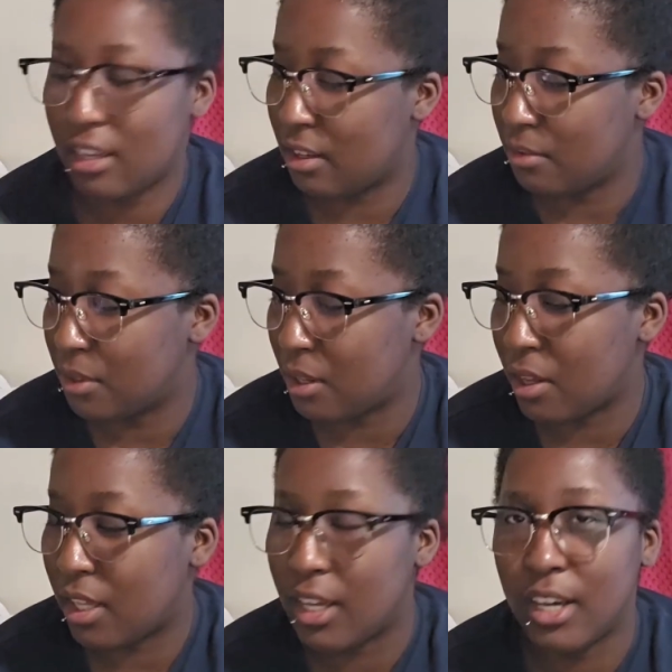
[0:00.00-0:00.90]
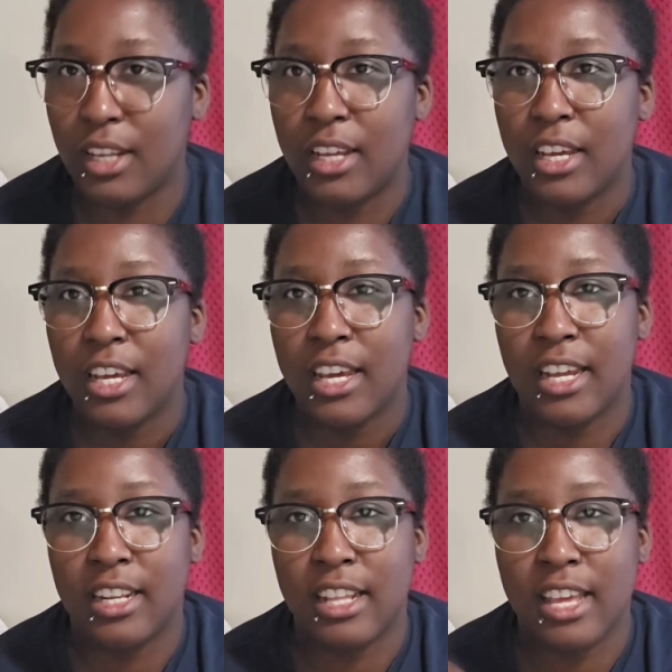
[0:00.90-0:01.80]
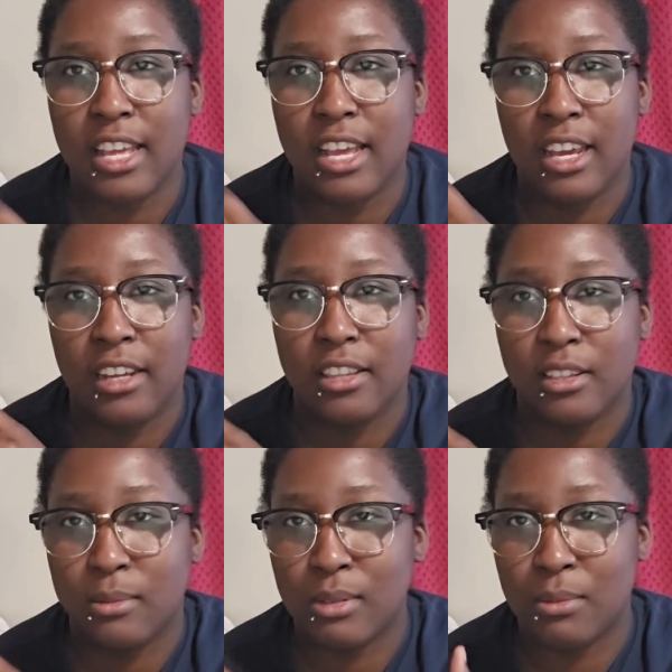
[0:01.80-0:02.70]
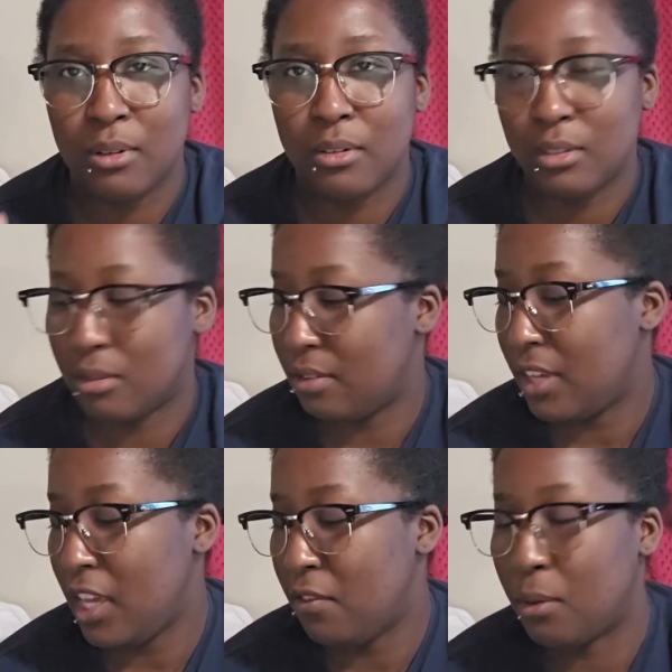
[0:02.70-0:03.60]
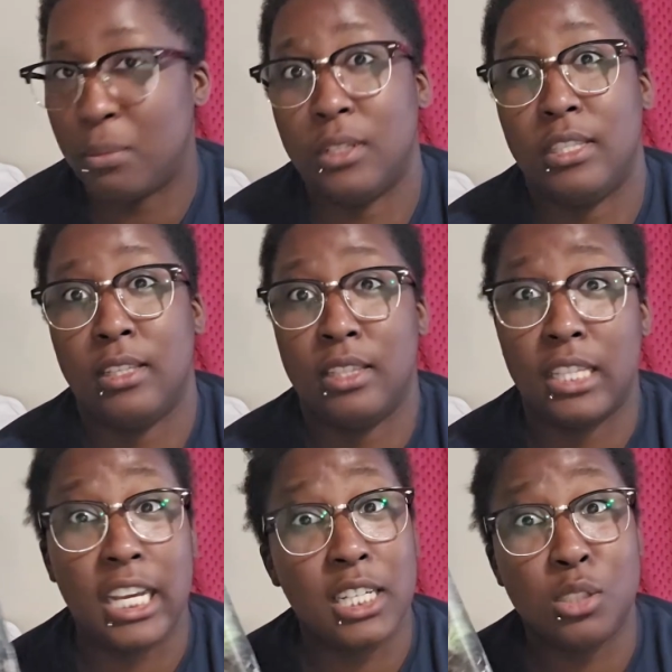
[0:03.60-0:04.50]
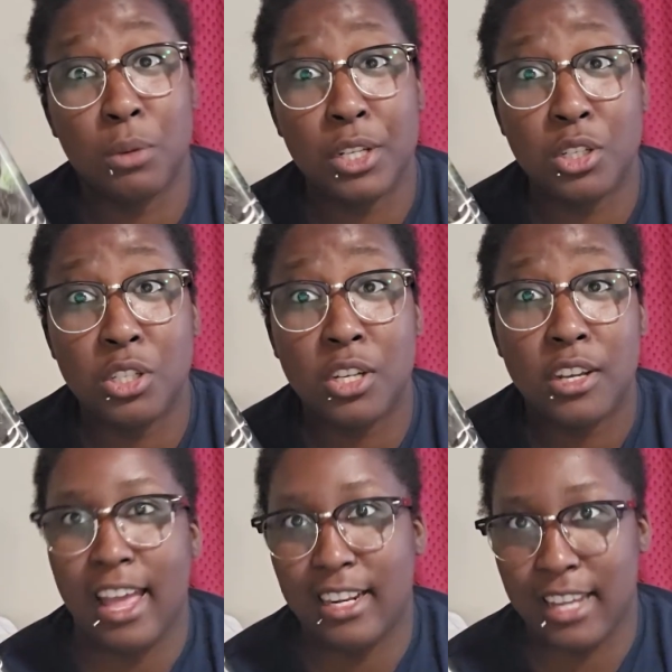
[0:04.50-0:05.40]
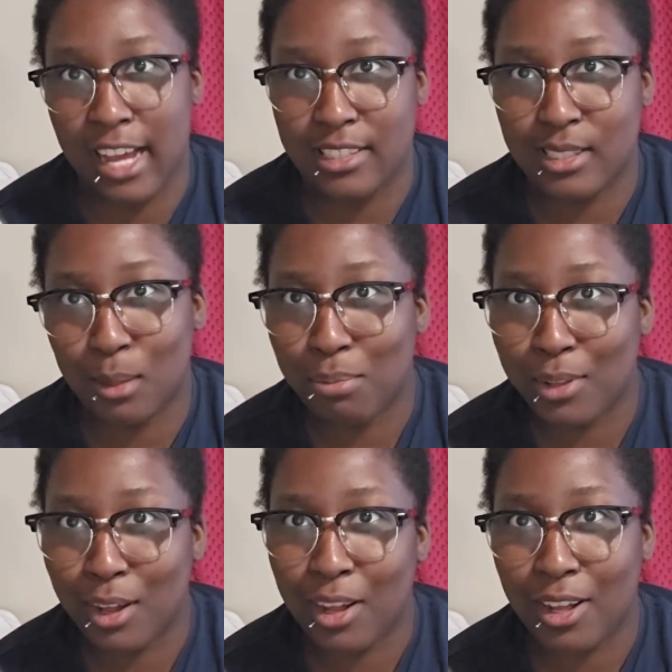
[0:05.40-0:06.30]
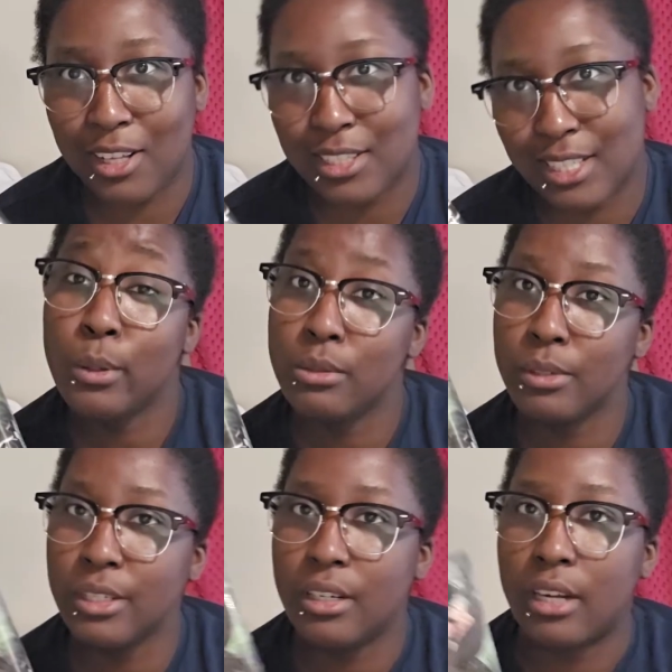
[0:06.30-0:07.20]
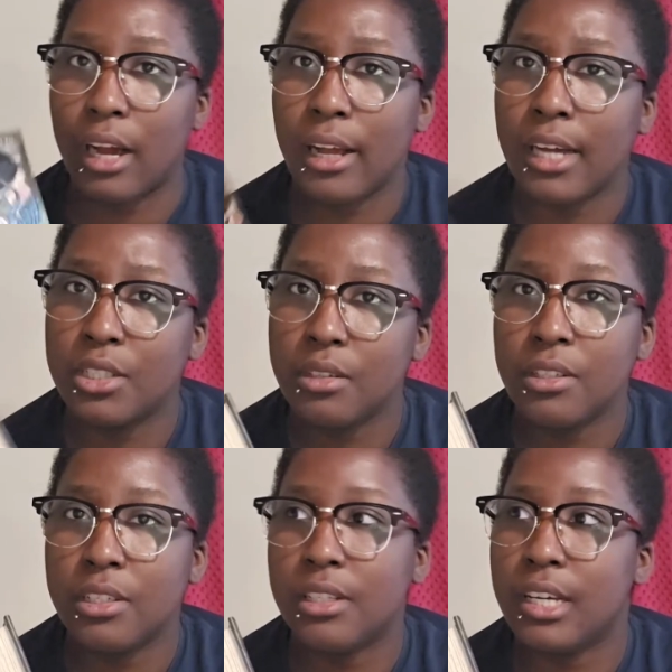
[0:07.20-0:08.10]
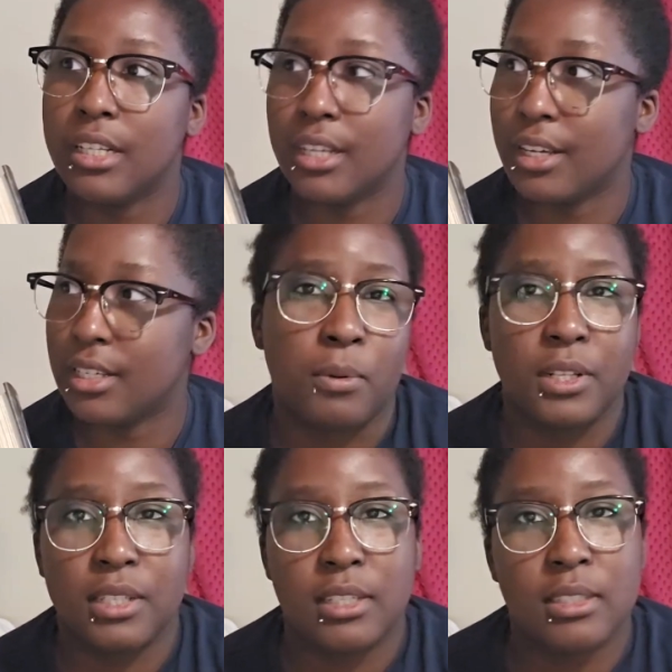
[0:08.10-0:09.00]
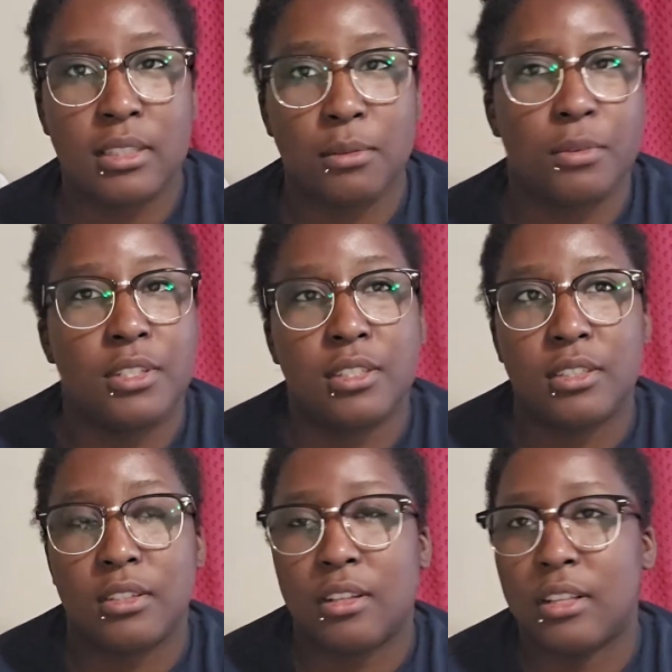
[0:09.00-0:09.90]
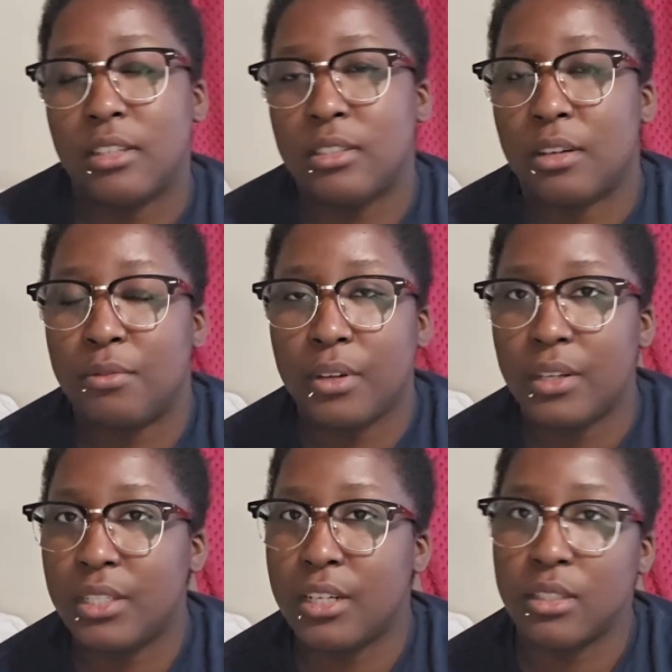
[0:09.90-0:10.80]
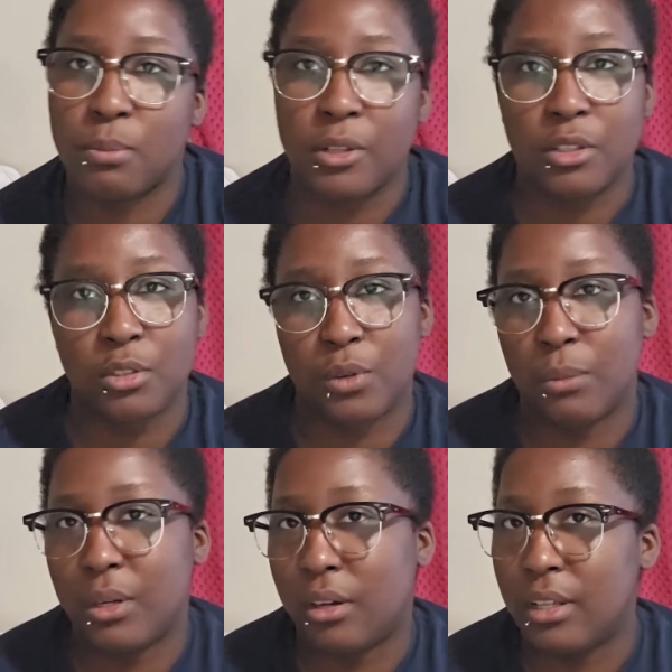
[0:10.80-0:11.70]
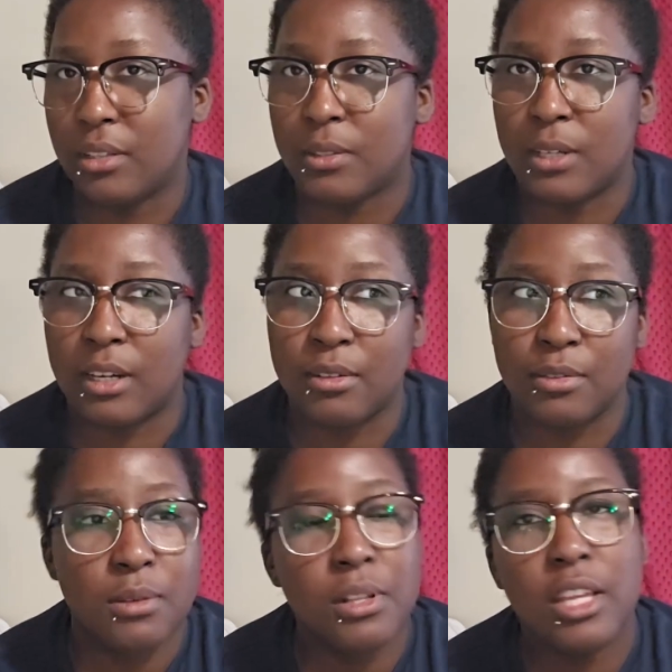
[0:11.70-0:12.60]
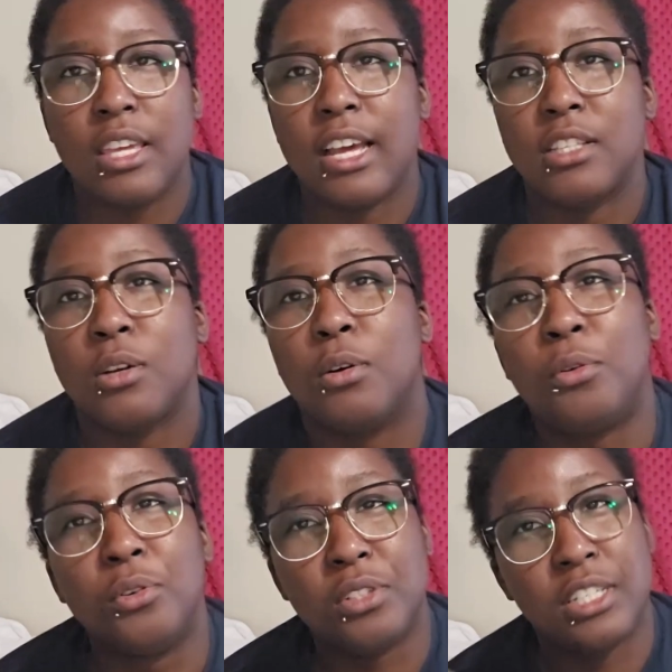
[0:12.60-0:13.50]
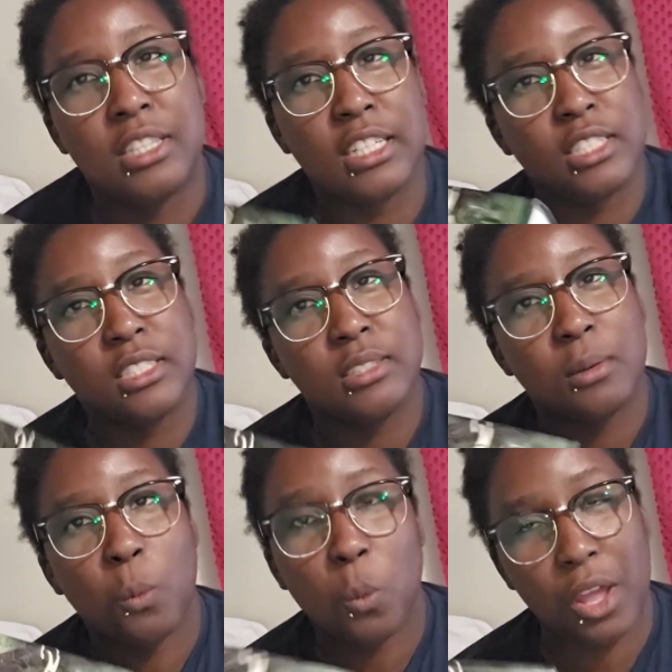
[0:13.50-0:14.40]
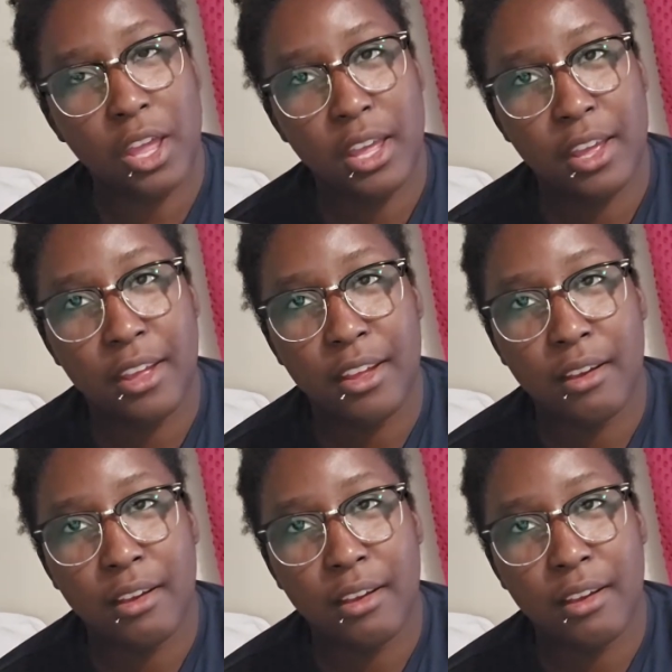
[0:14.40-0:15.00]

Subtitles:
of good, and I guess that's supposed to go to school of evil, but they switched and that's the plot. It was pretty good. I actually really liked it. The princess and all that stuff, fairy tales, Brothers Grimm and all that stuff doesn't really get told in this way.